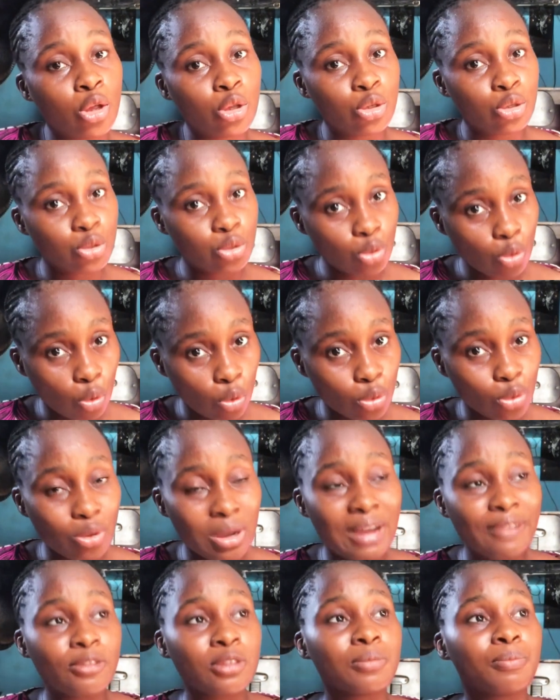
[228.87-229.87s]
So you
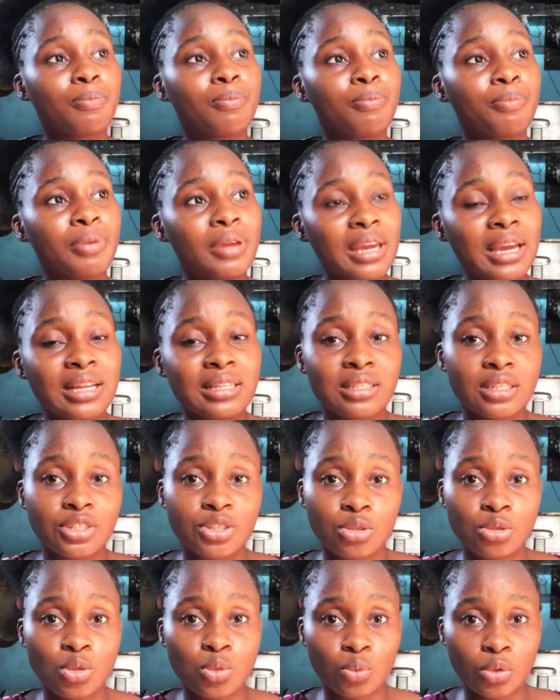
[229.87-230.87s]
have to pay
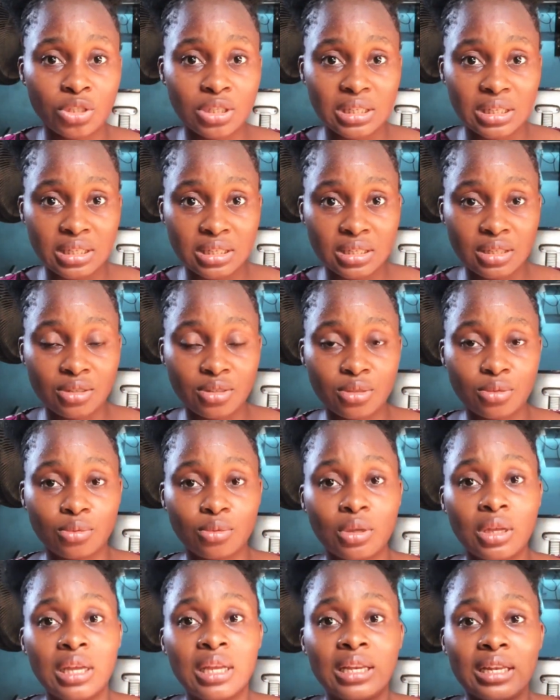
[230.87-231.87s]
attention to what you listen to.
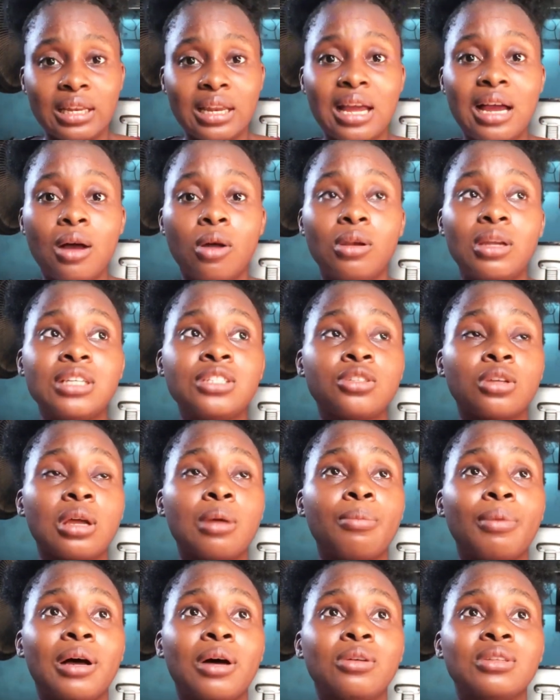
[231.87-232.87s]
Now let's talk
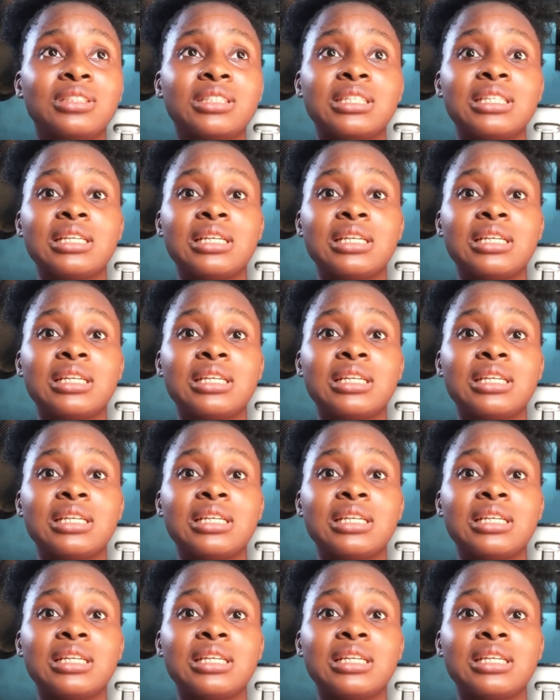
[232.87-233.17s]
about the